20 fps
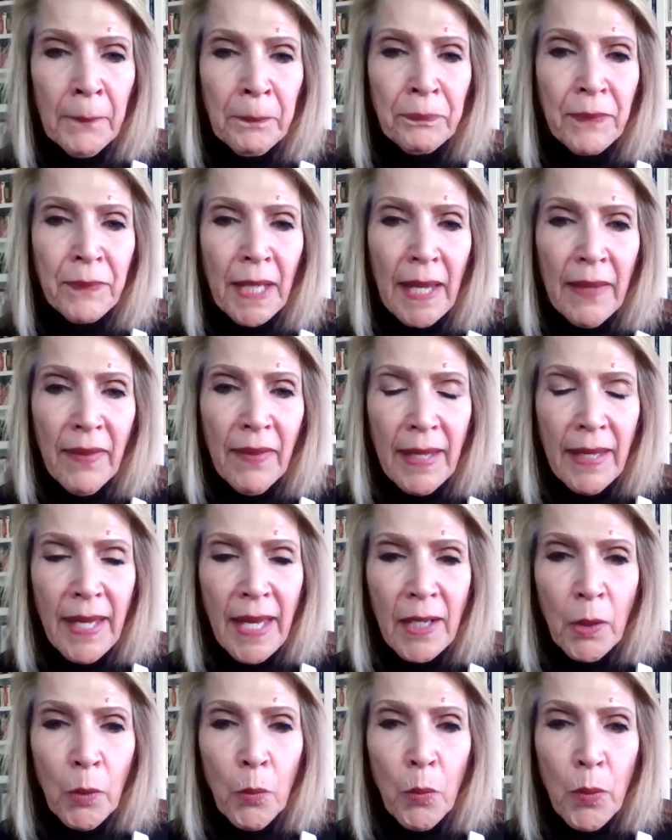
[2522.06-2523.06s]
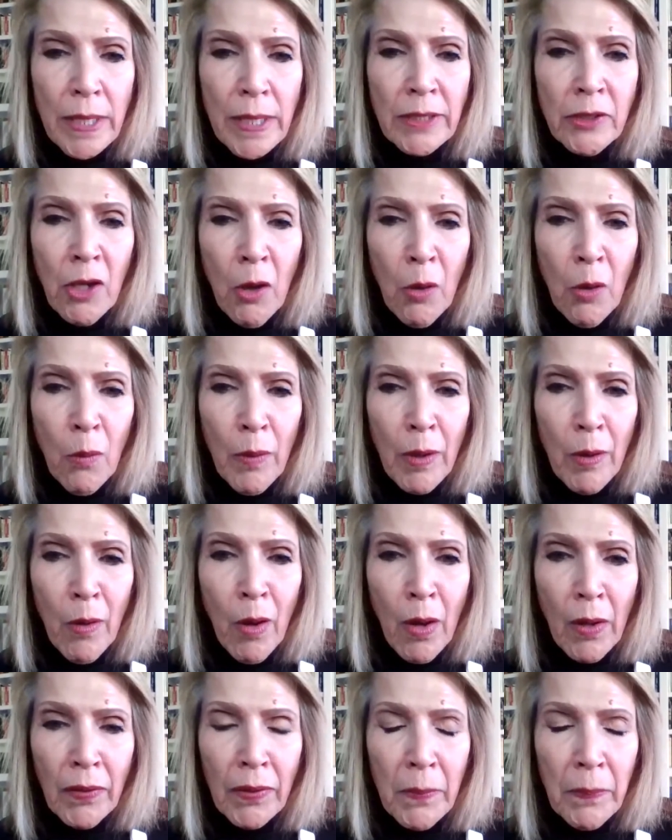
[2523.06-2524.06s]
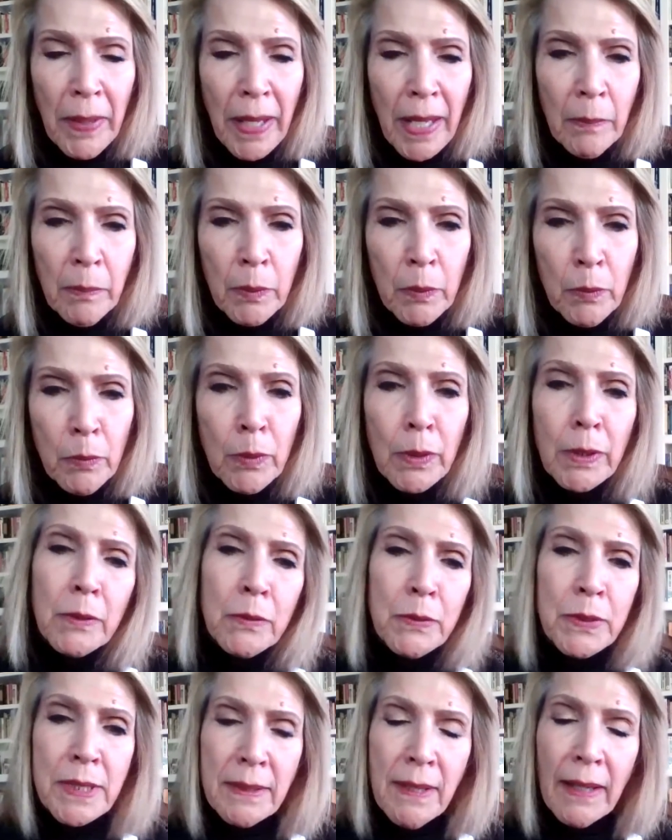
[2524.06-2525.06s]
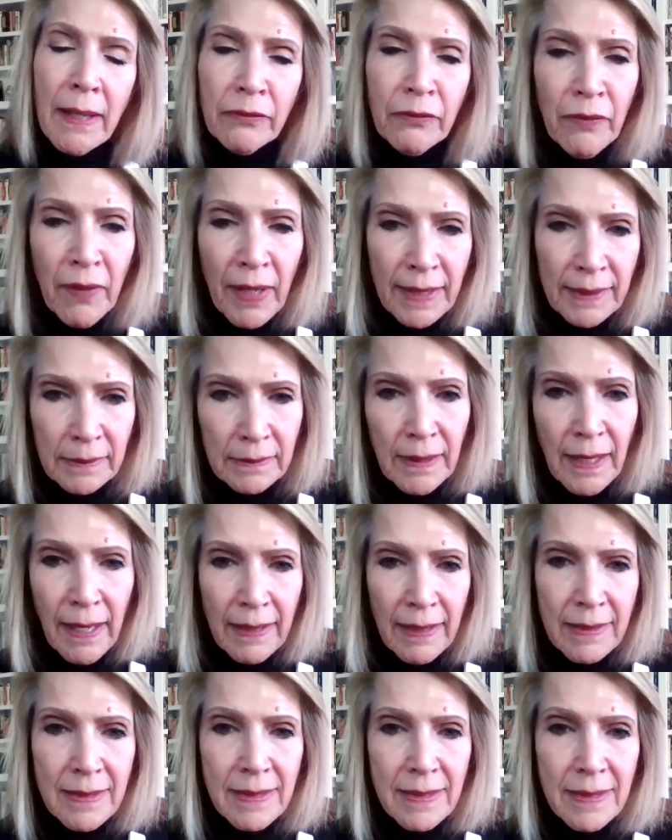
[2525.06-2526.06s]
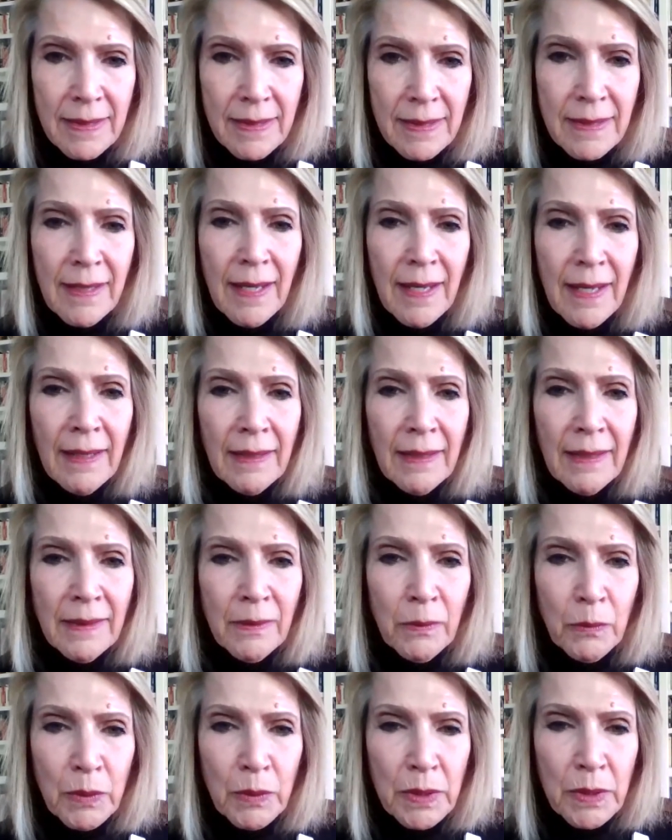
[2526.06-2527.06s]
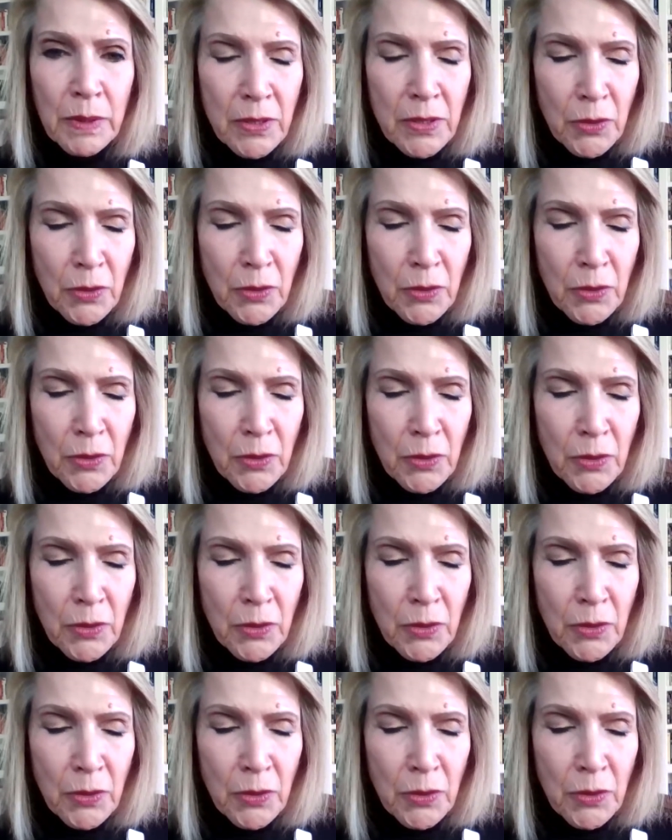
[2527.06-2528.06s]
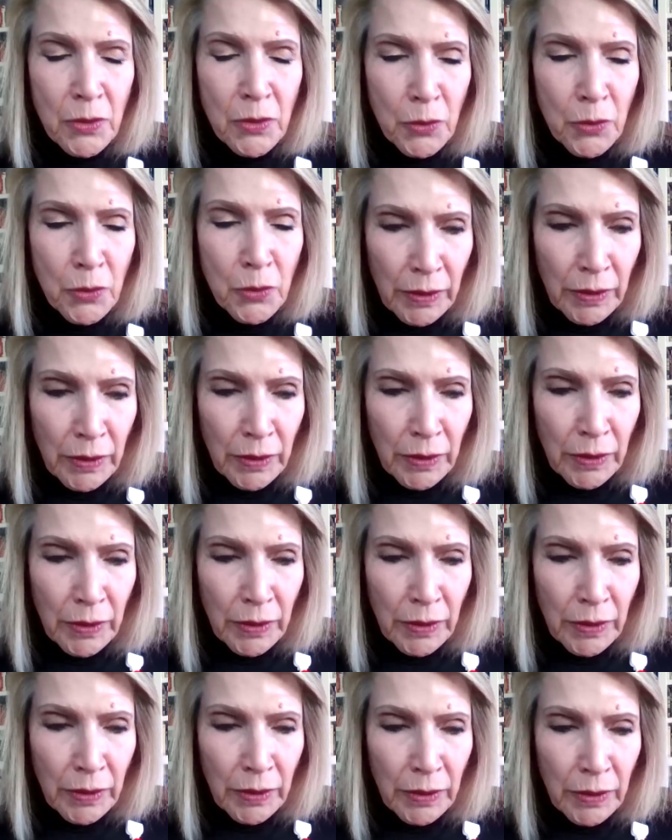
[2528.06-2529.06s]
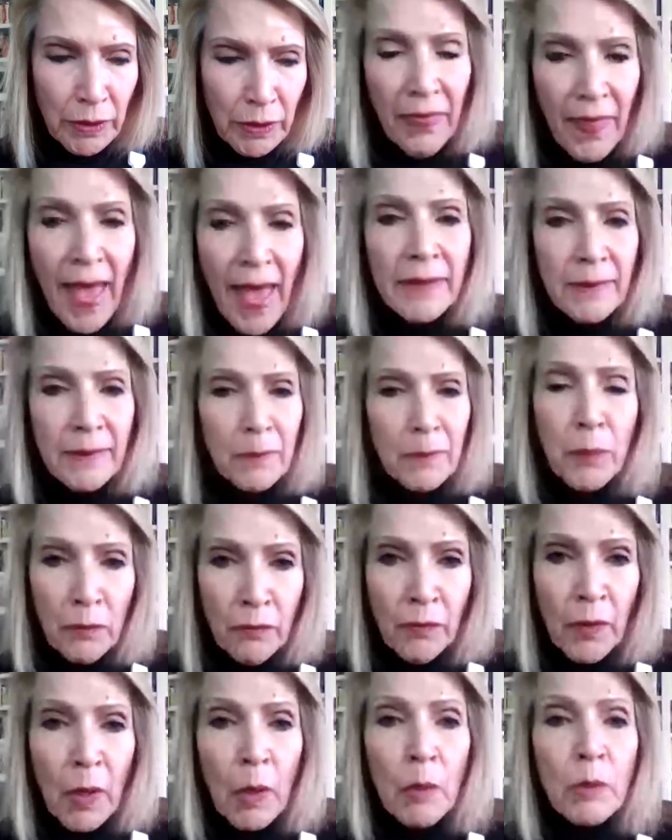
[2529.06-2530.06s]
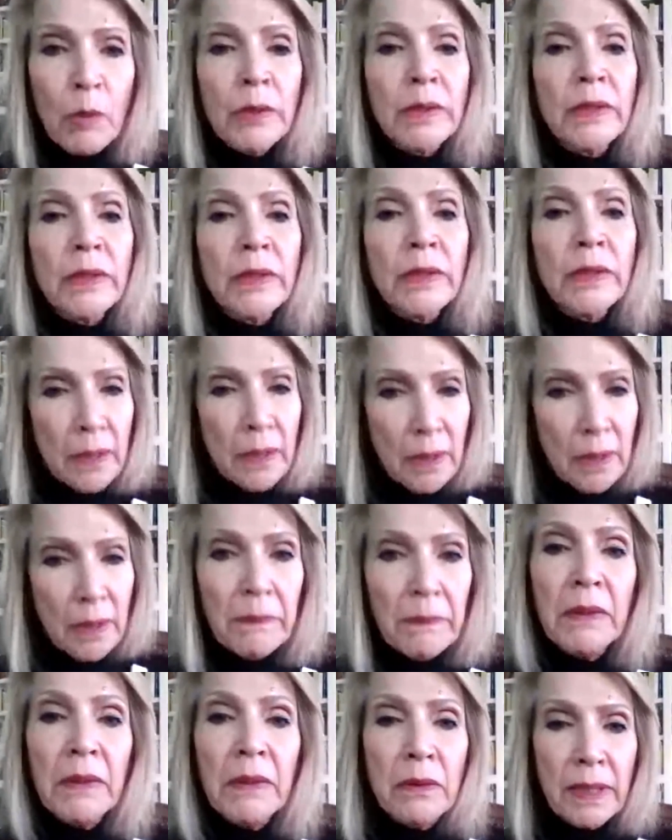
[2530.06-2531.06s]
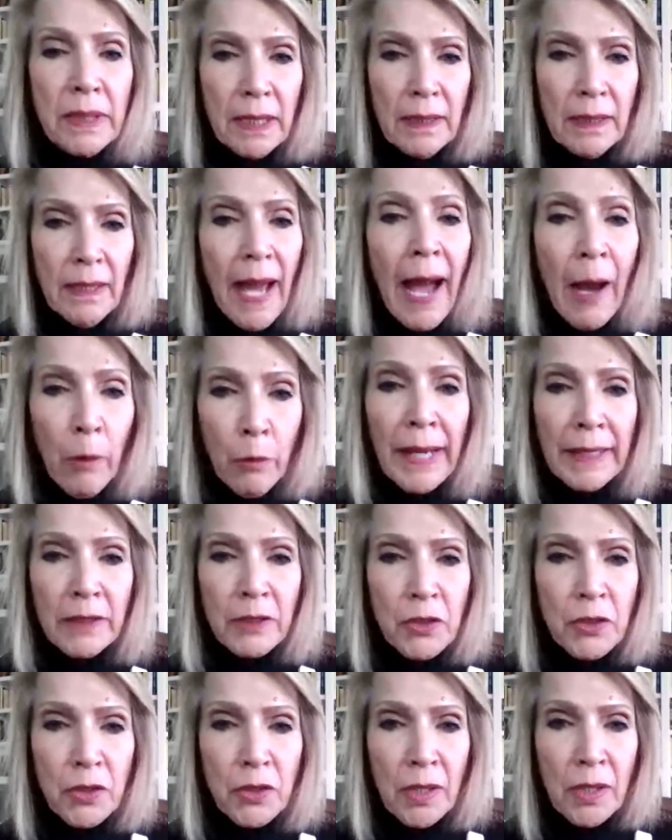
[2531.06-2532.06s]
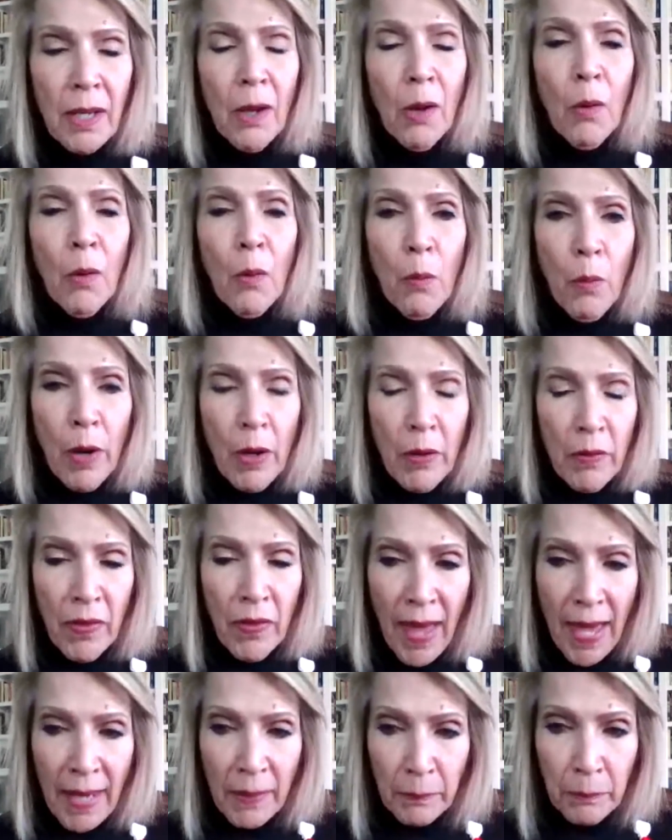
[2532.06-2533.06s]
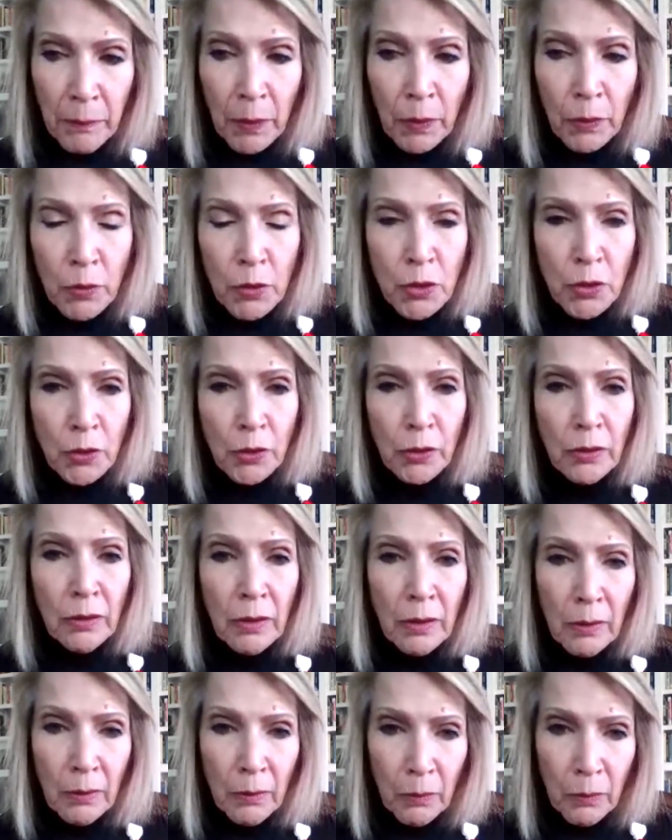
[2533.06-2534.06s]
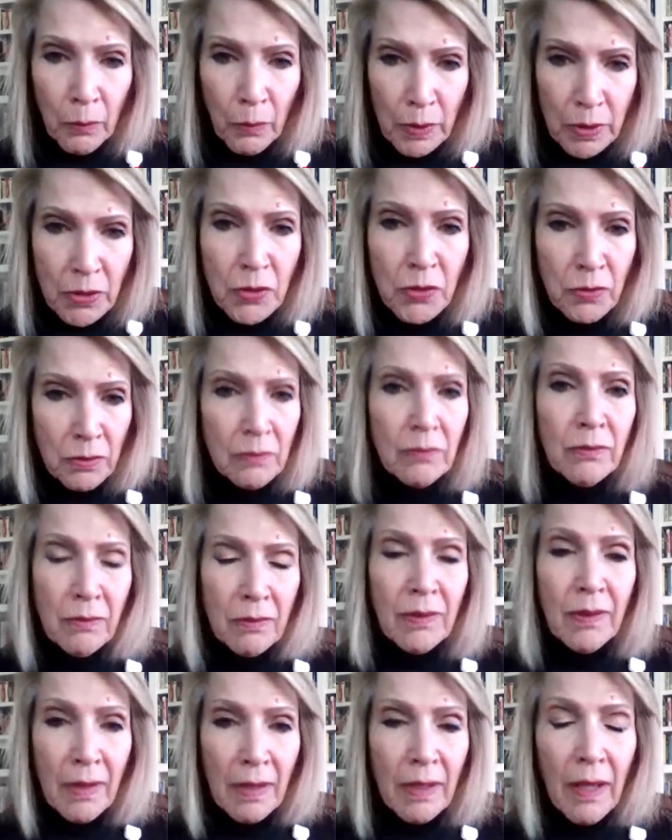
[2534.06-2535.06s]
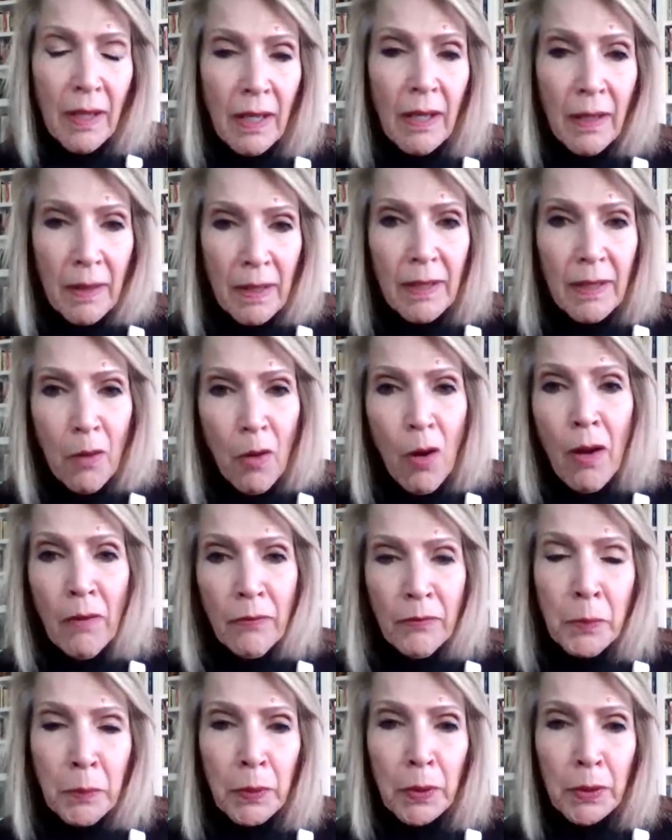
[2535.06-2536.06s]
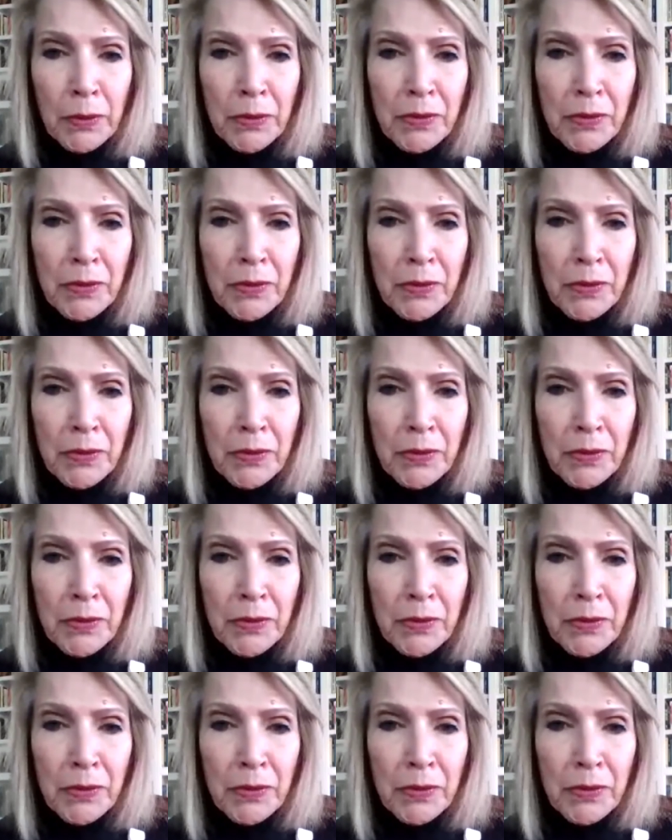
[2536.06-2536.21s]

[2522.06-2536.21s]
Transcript: And they had a window where all the paperwork was not finalized. And it was during a trial period, and that provoked the community outrage where that merger was off the books.